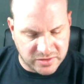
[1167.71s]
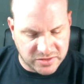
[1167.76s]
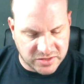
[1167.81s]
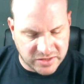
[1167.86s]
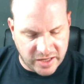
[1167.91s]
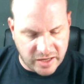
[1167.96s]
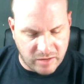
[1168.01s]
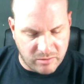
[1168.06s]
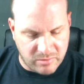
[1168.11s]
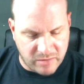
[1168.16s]
A
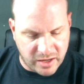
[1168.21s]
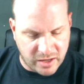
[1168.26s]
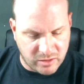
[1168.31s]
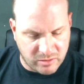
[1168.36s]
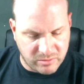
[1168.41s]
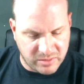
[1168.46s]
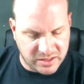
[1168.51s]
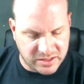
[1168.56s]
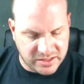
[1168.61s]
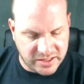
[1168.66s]
scout model
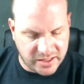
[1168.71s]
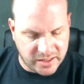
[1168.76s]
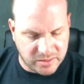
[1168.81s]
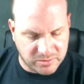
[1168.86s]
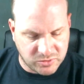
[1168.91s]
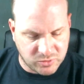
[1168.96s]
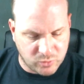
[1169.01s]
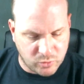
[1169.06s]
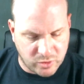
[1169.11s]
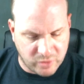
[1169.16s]
may take up
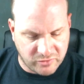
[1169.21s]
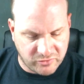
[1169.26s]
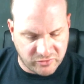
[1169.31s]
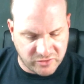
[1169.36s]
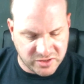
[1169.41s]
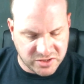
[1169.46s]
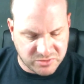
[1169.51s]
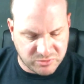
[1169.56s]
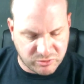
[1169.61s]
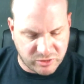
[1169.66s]
to 1
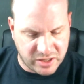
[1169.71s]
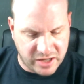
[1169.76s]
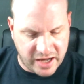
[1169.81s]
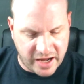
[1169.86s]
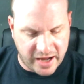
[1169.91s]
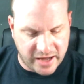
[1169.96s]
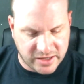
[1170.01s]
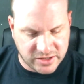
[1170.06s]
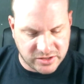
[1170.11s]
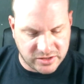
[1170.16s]
free sprint
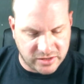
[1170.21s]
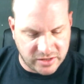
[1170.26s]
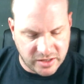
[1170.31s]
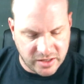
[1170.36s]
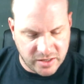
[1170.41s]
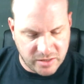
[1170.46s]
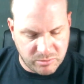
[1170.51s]
action.